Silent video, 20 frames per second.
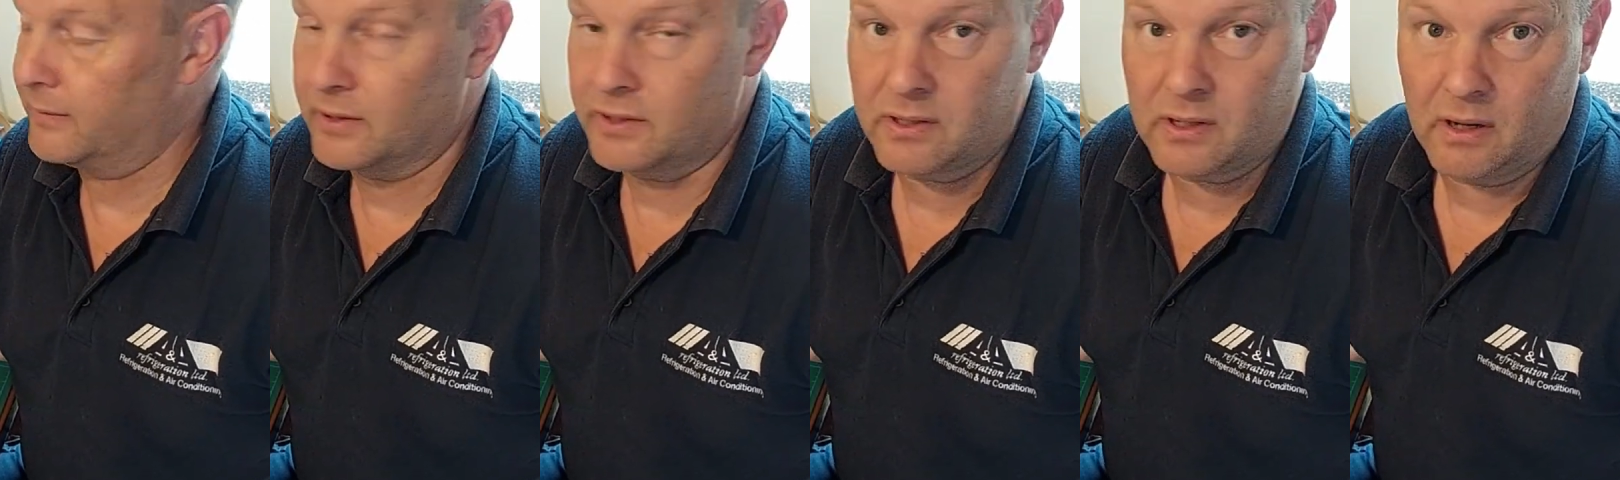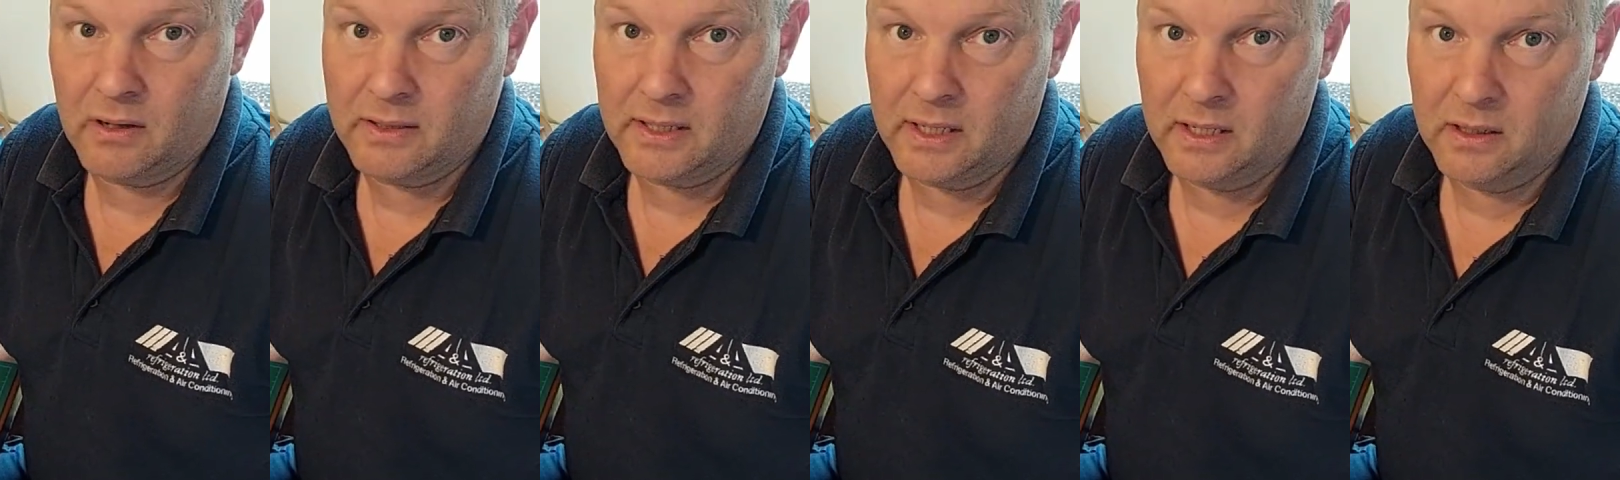
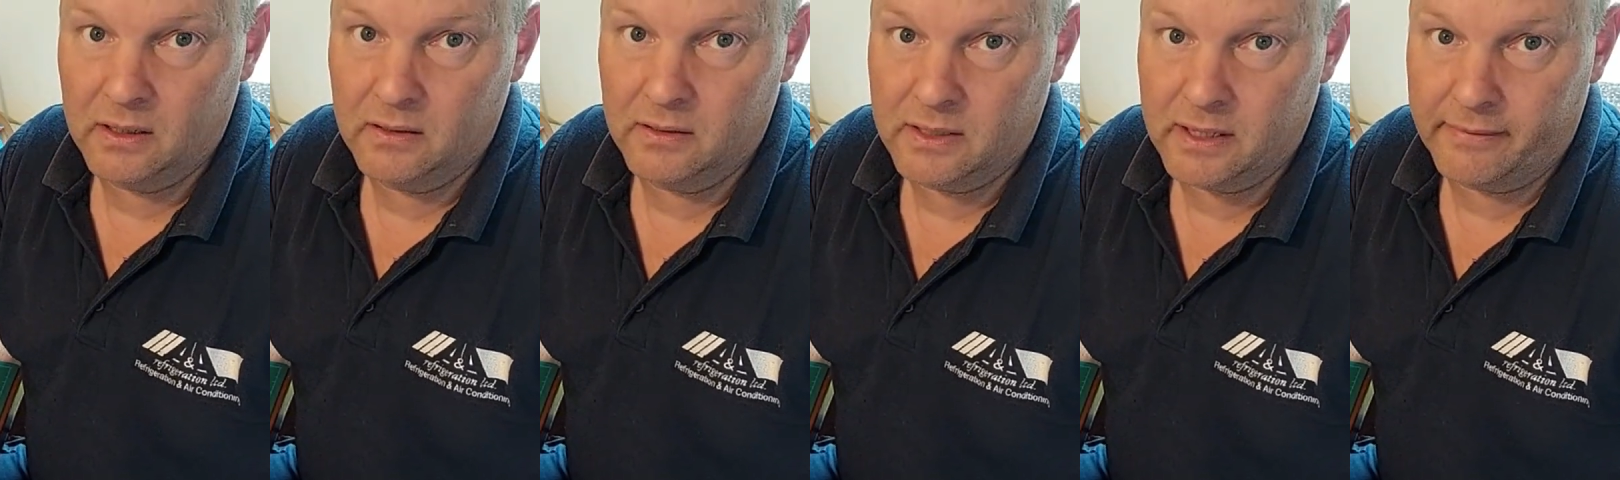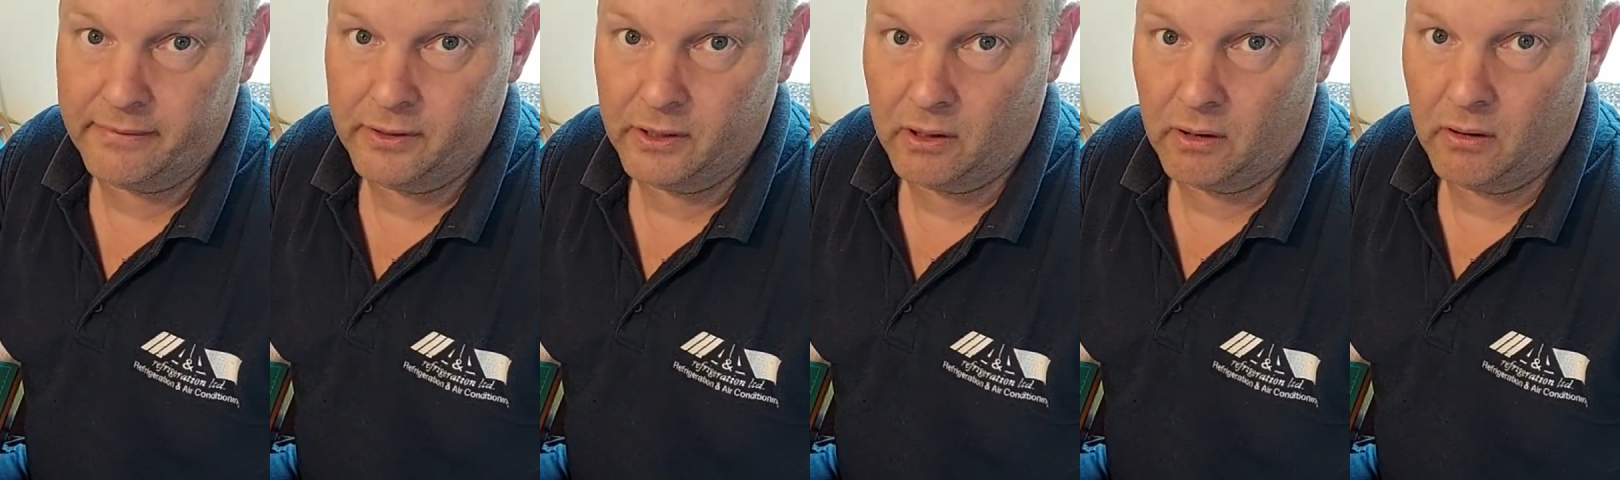starting at
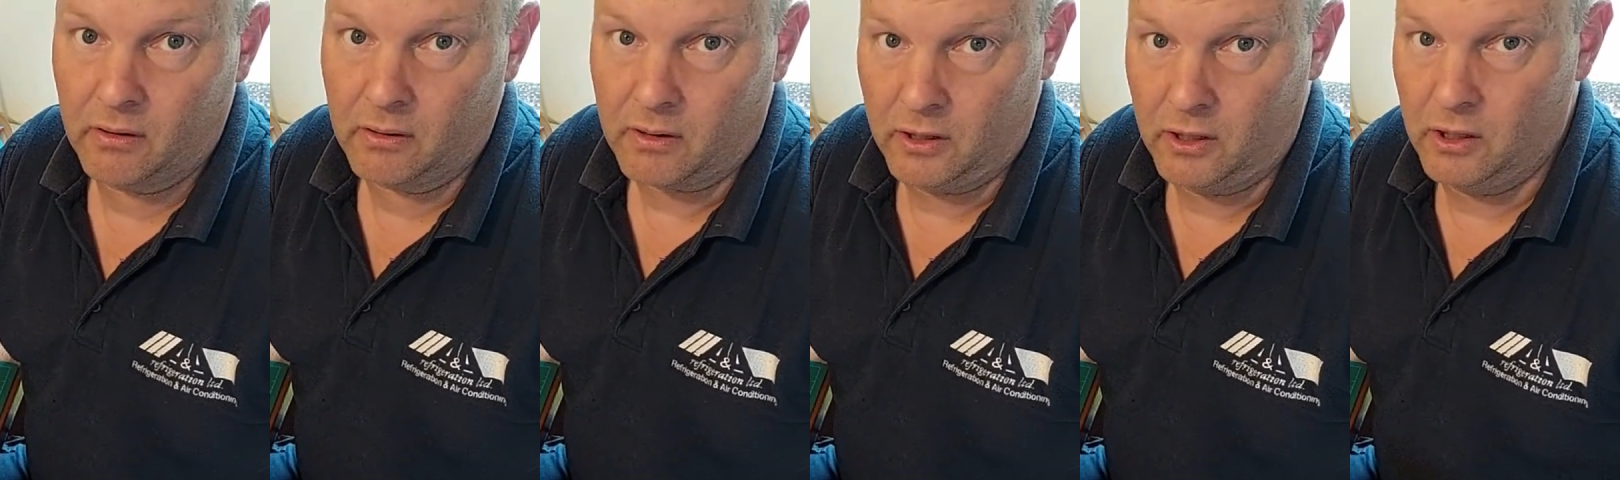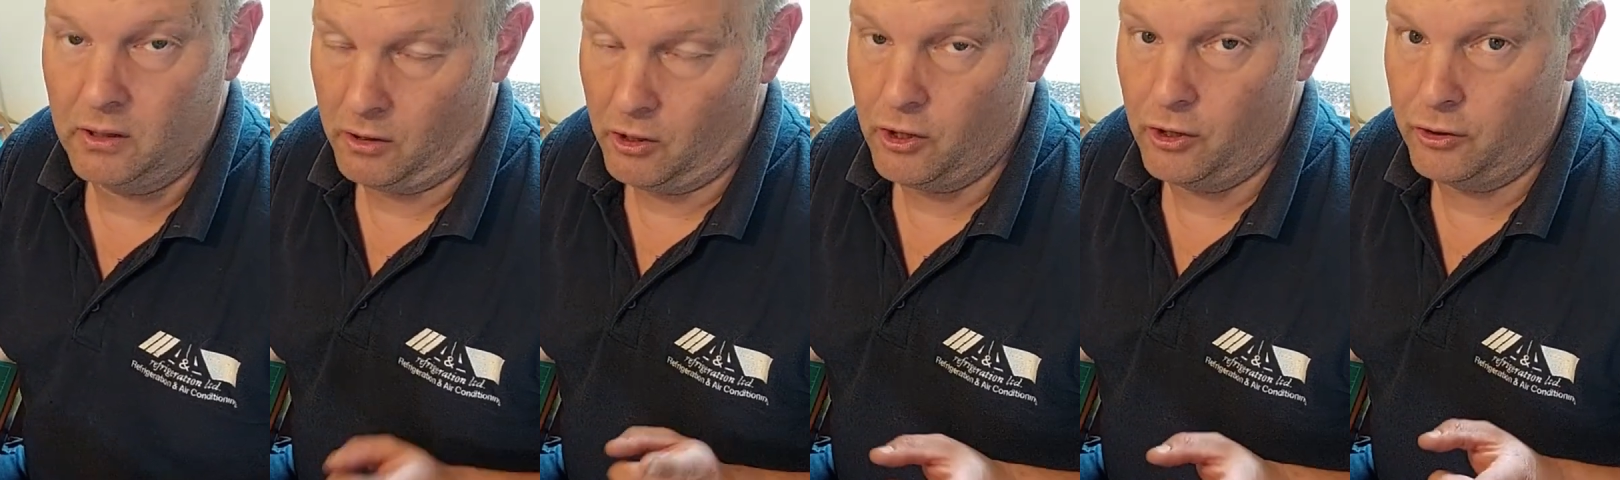7 o'clock,
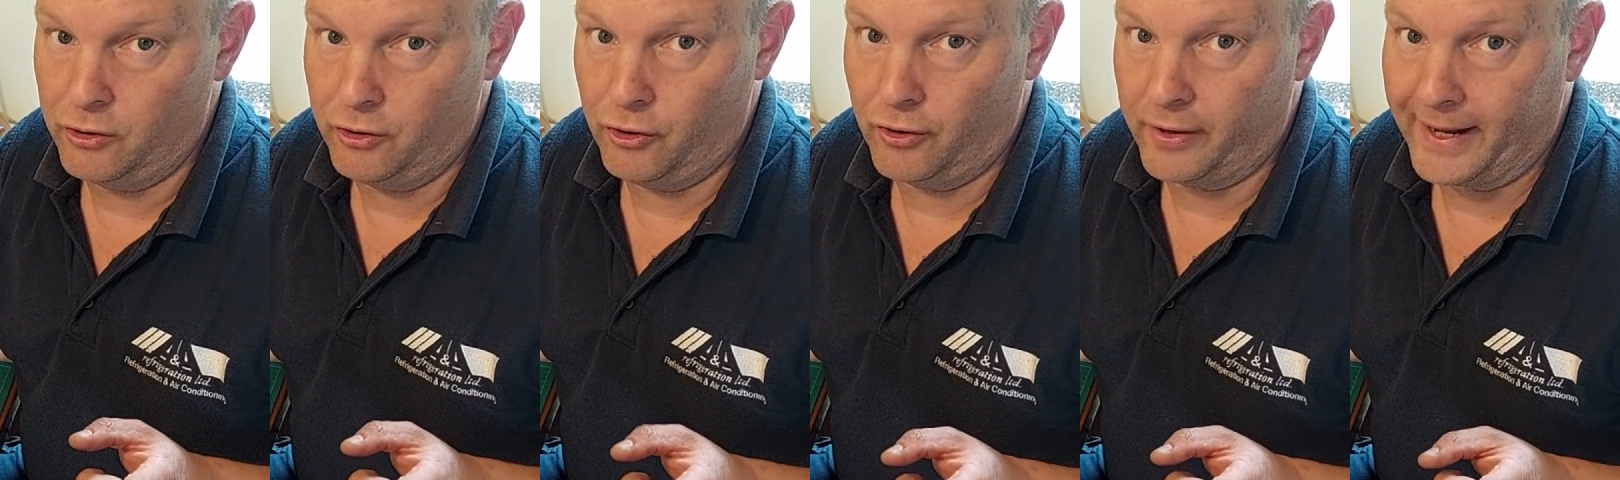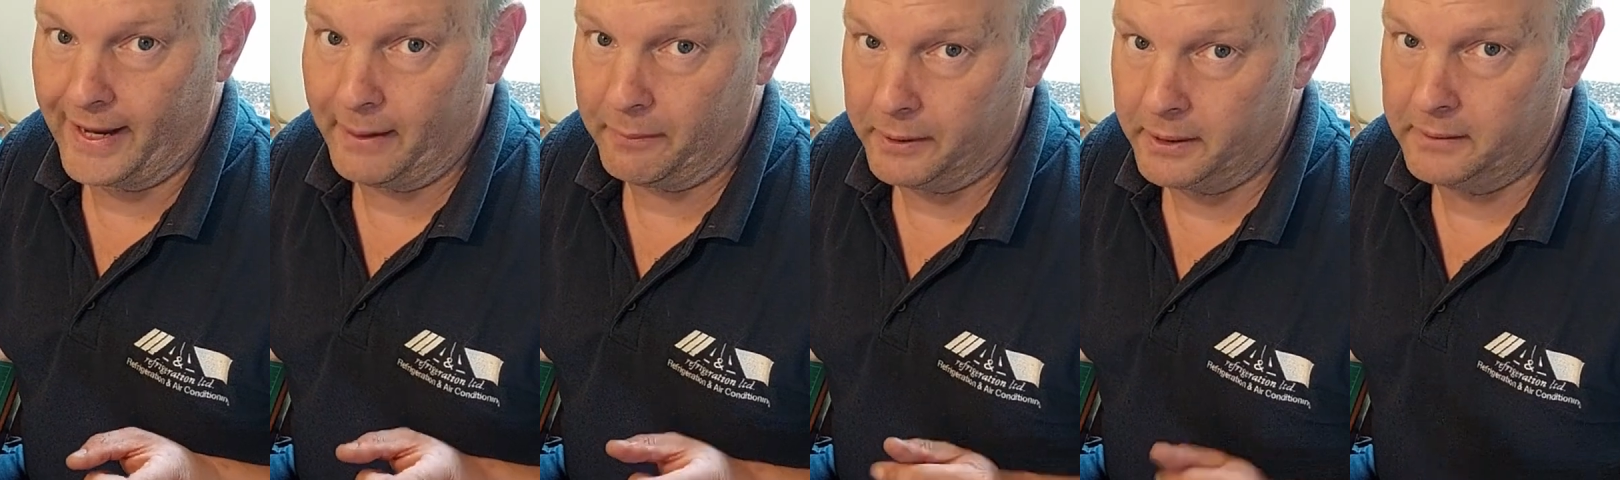not an
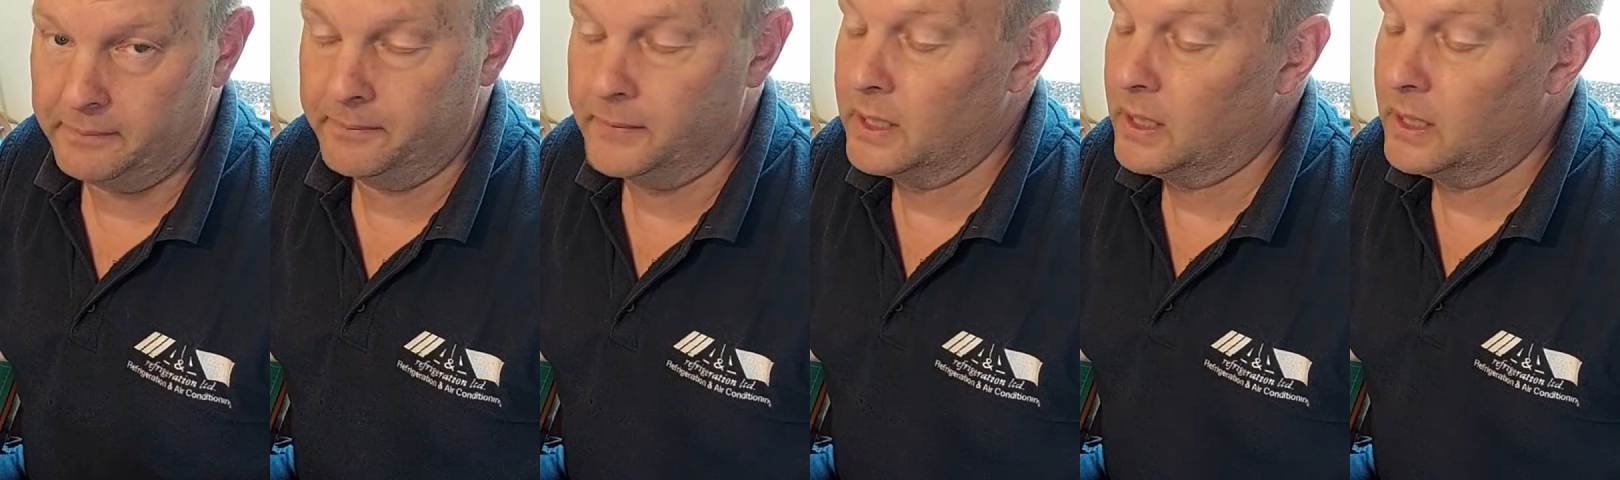hour.